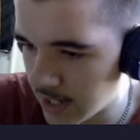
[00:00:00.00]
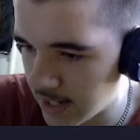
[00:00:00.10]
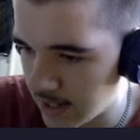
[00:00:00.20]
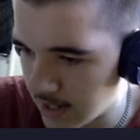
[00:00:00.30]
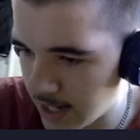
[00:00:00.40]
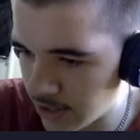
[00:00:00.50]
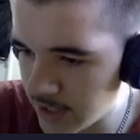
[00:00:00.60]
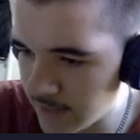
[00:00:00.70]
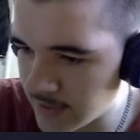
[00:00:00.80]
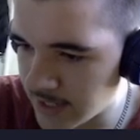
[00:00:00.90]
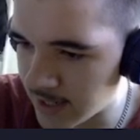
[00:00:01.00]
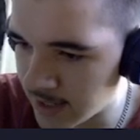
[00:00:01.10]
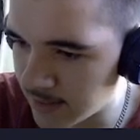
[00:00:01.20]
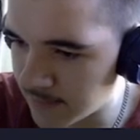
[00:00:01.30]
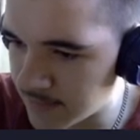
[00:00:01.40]
I could give these like
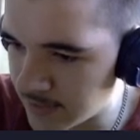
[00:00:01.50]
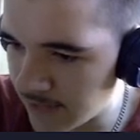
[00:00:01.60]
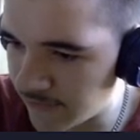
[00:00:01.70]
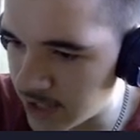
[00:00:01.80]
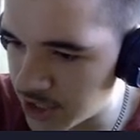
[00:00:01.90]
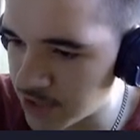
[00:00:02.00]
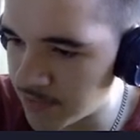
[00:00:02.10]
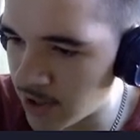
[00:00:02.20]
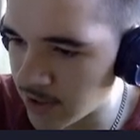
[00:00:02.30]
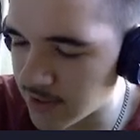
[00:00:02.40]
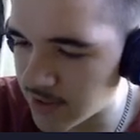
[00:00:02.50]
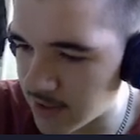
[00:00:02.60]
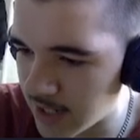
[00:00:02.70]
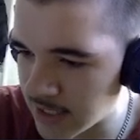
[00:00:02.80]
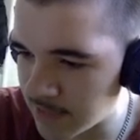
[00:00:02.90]
a definition box, I
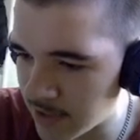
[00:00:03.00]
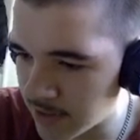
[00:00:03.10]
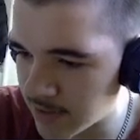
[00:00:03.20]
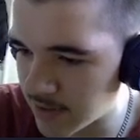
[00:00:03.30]
suppose.